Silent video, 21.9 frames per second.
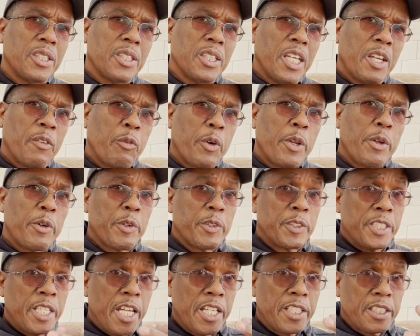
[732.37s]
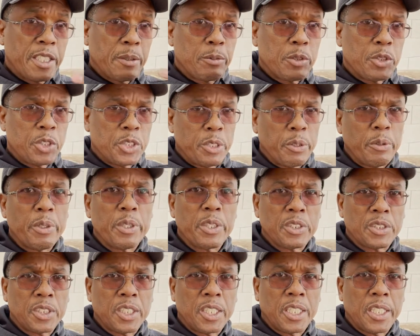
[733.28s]
if we were to take them
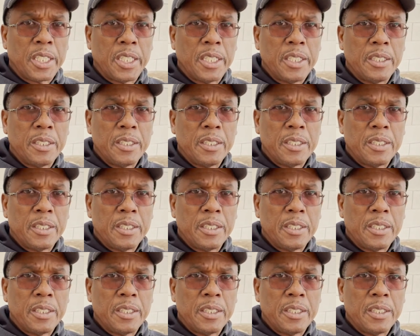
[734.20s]
seriously,